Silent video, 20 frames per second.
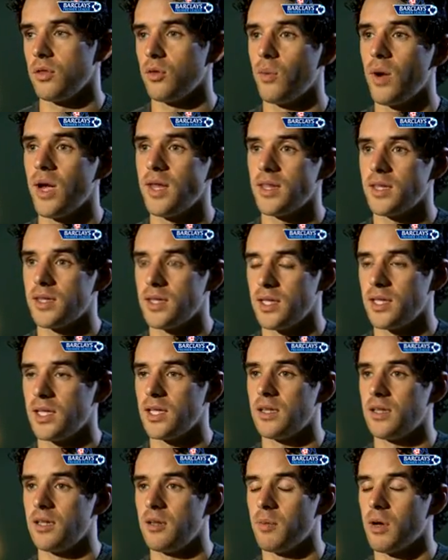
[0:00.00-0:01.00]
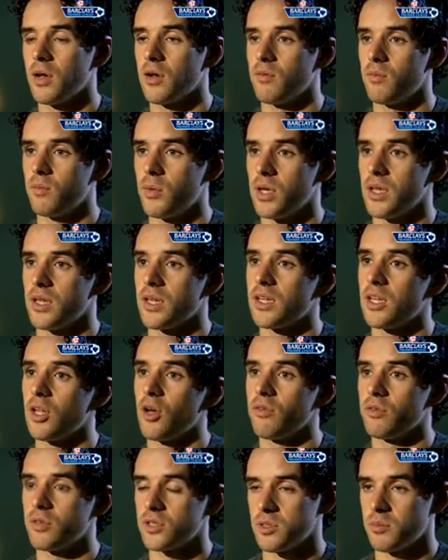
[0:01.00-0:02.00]
the way that they did, the amount of money that they
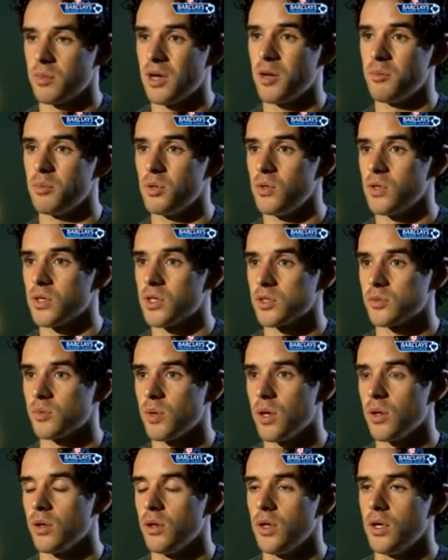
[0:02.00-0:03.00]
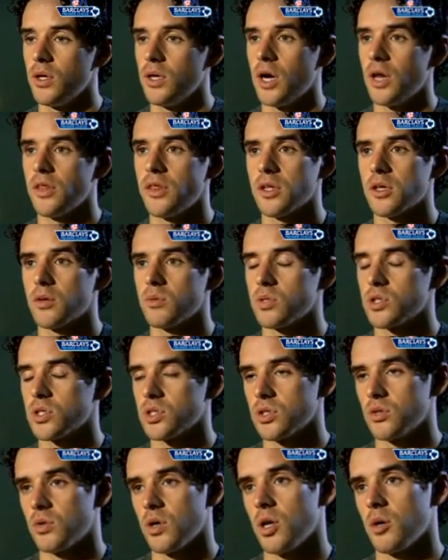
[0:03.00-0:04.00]
offered to Bayern Munich as well, I think it was
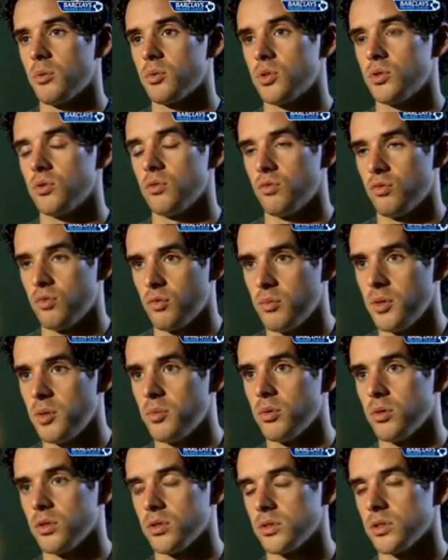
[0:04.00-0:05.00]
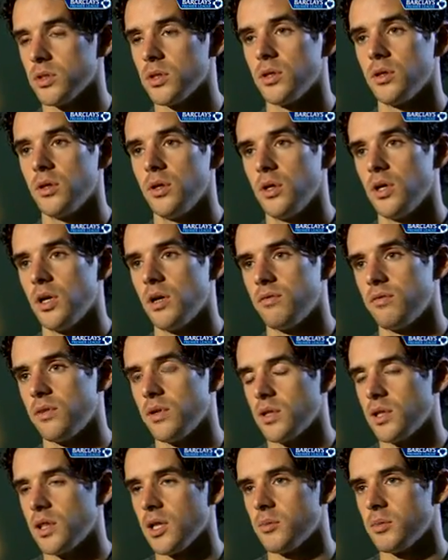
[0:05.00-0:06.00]
just a great opportunity for me personally and for
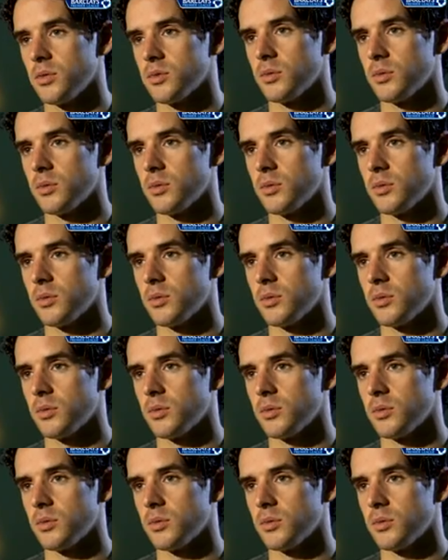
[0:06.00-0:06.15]
the club